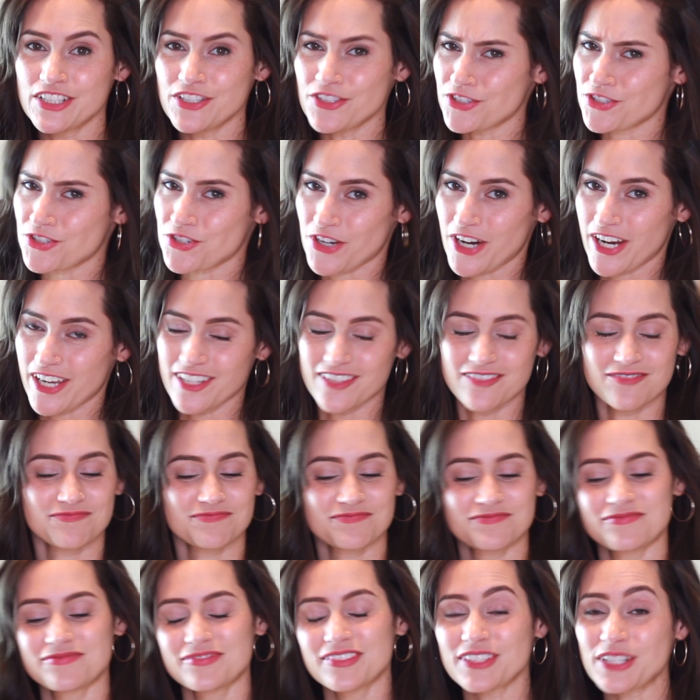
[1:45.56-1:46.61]
you should try it.
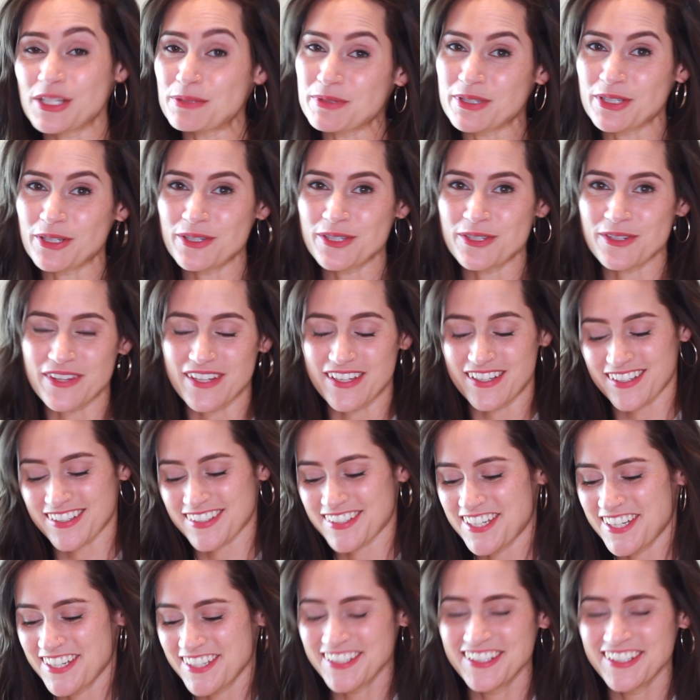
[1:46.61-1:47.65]
Let me know what you think.